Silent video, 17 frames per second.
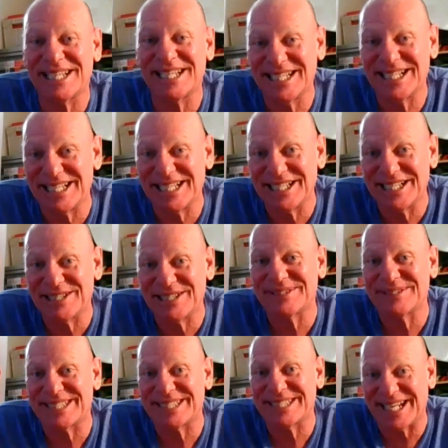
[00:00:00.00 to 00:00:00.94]

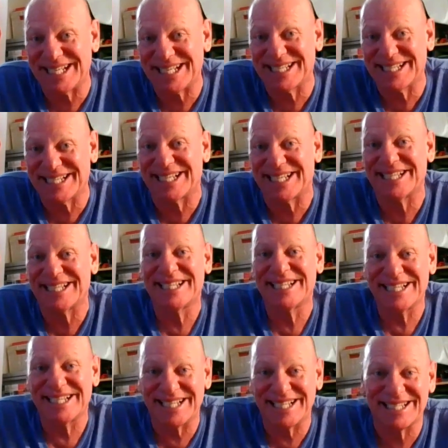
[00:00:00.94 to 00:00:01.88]
legal tender
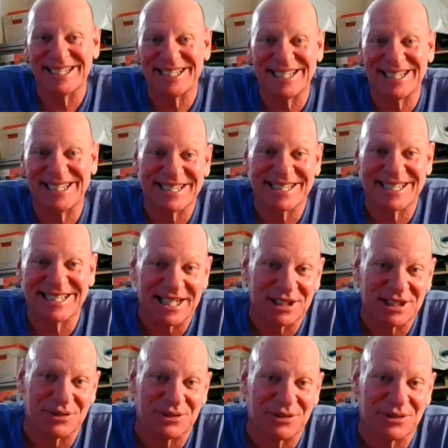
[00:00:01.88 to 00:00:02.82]
in this
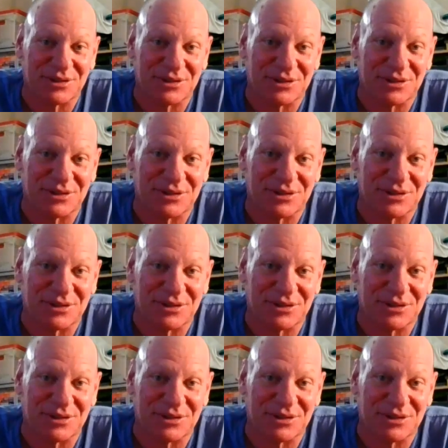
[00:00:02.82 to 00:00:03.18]
country.